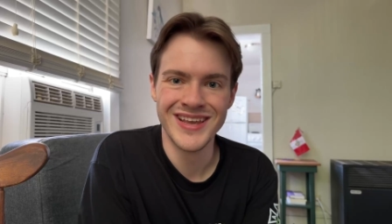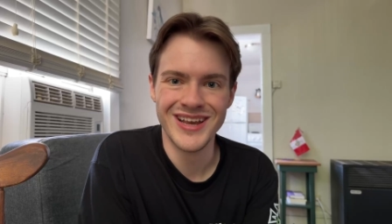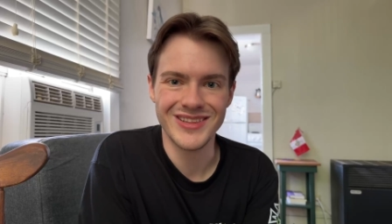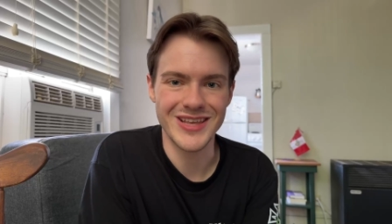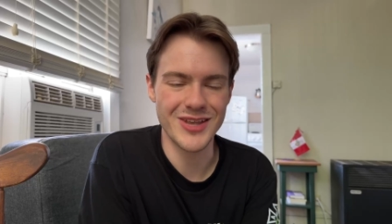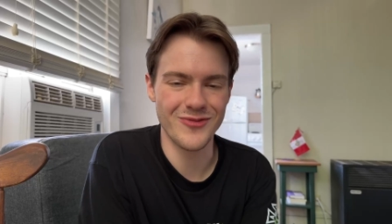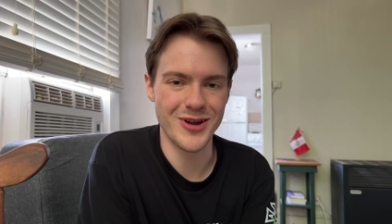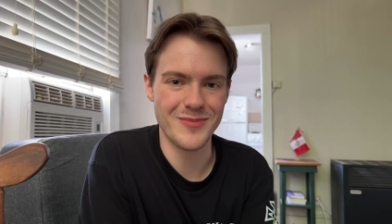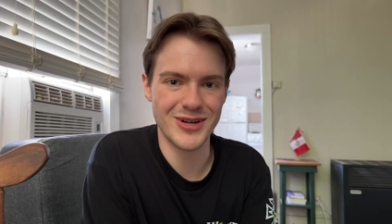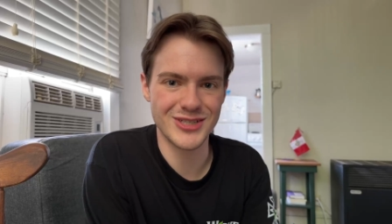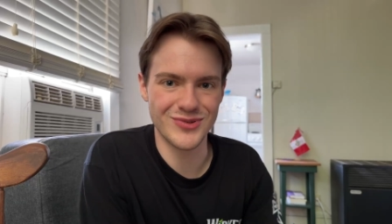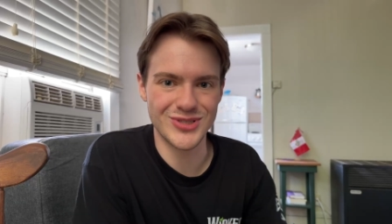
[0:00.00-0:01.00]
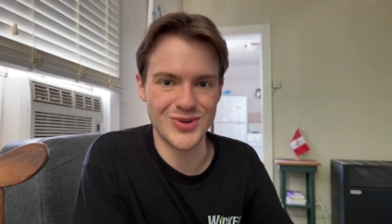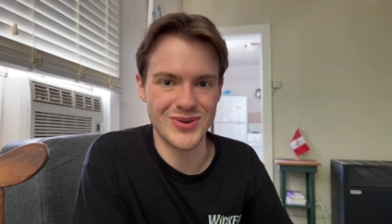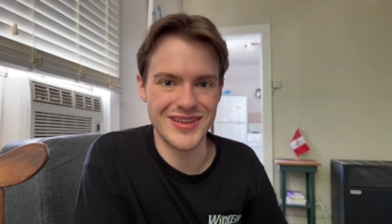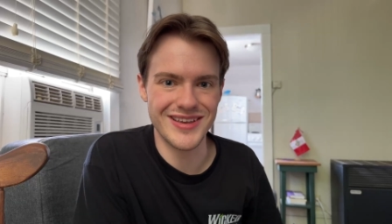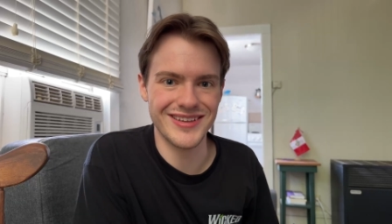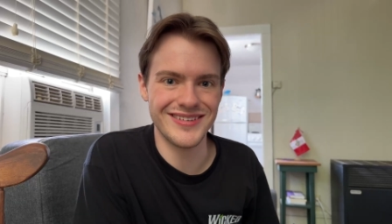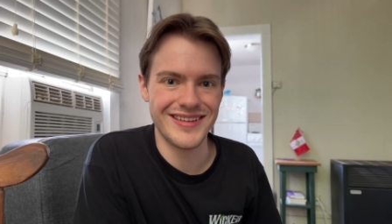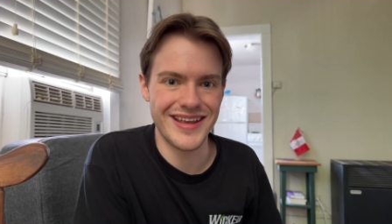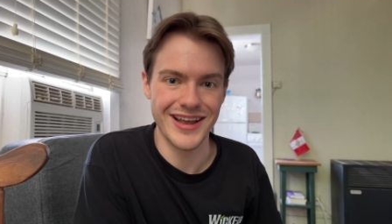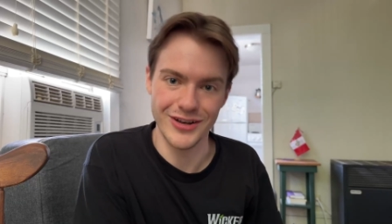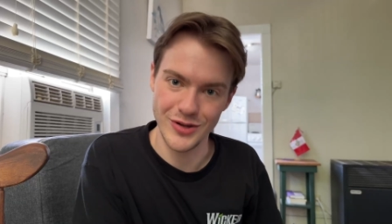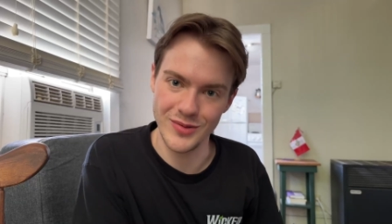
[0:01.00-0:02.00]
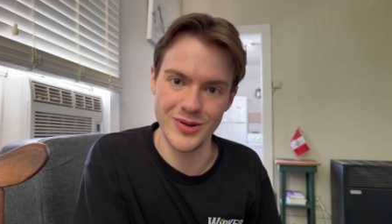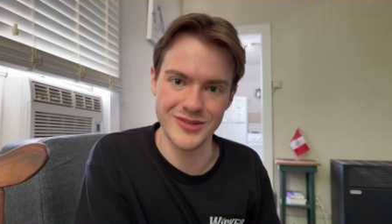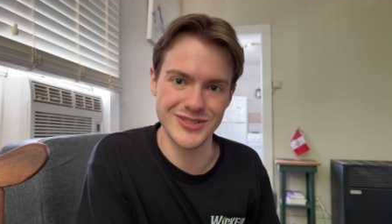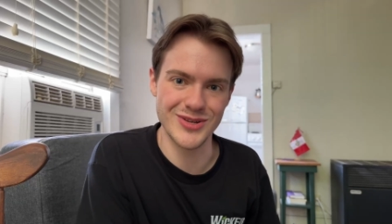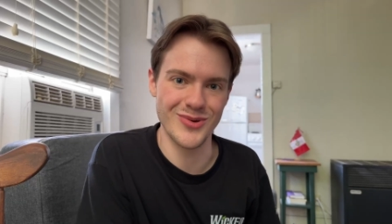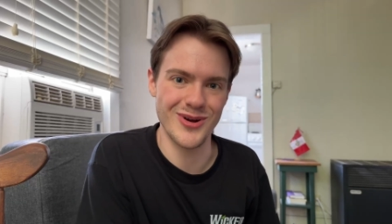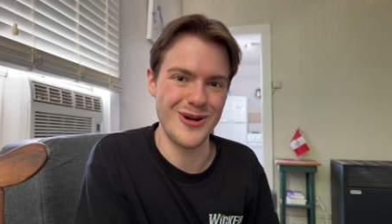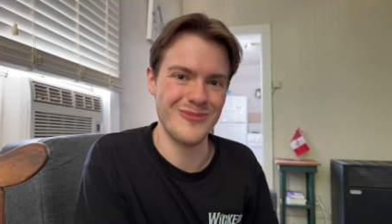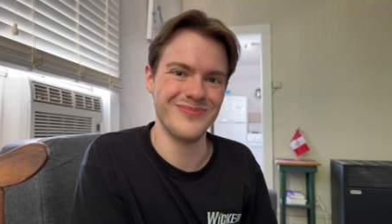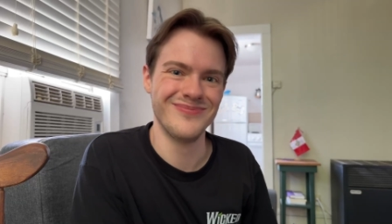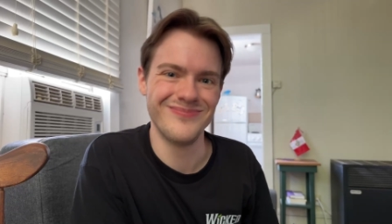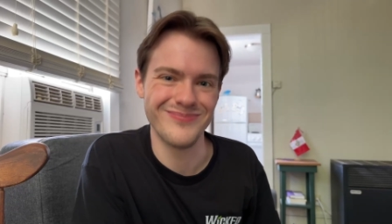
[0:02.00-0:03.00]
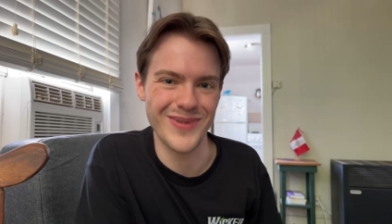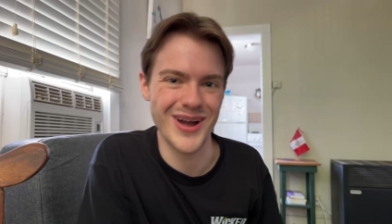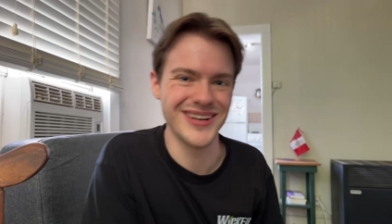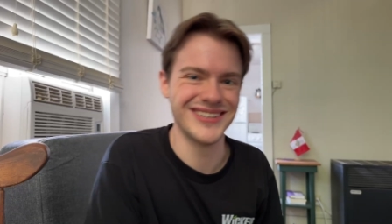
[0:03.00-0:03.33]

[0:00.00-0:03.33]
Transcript: Thank you very much for tuning in, and good luck to you all. Bye.